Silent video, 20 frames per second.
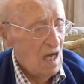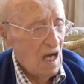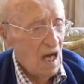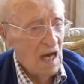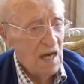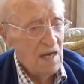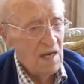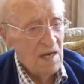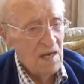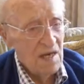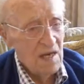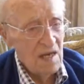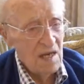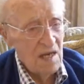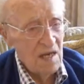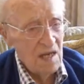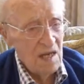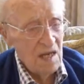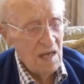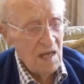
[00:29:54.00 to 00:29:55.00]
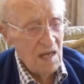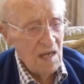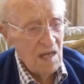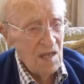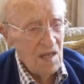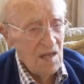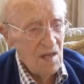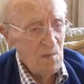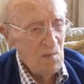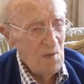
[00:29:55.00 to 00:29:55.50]
and uh,
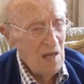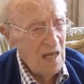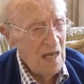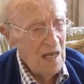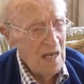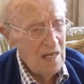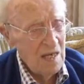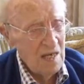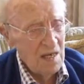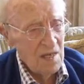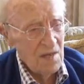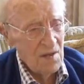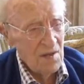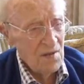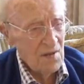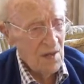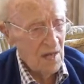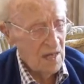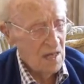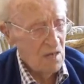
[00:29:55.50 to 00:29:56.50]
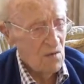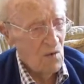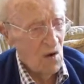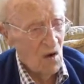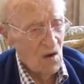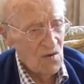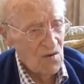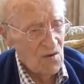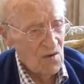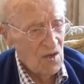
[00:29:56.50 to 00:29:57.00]
the main thing
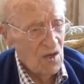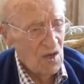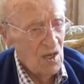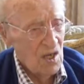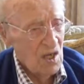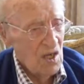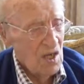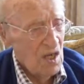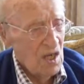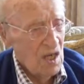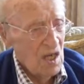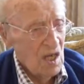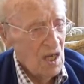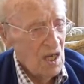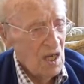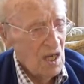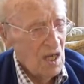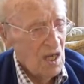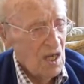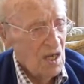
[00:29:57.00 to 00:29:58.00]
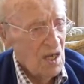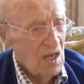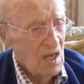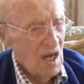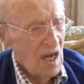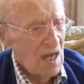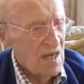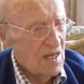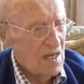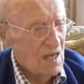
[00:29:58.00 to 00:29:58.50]
was. Uh,
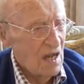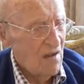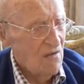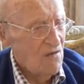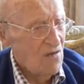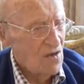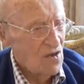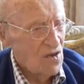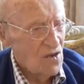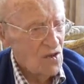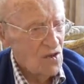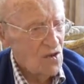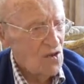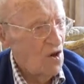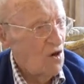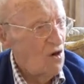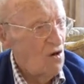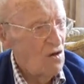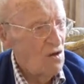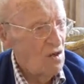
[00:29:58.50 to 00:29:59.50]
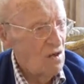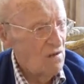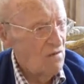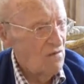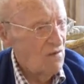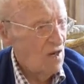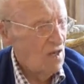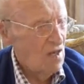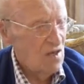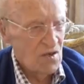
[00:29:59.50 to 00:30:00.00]
you had to have a
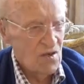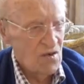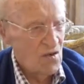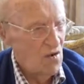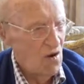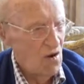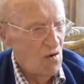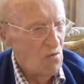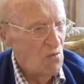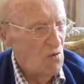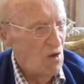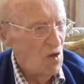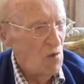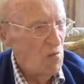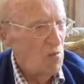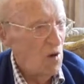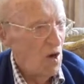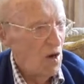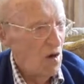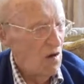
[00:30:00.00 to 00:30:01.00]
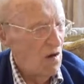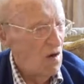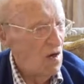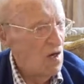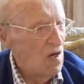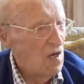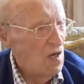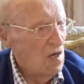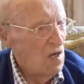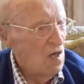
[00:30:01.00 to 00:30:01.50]
strong, very strong
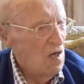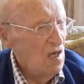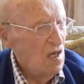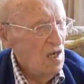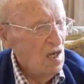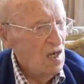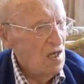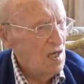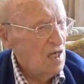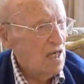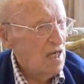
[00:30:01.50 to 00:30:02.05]
willpower to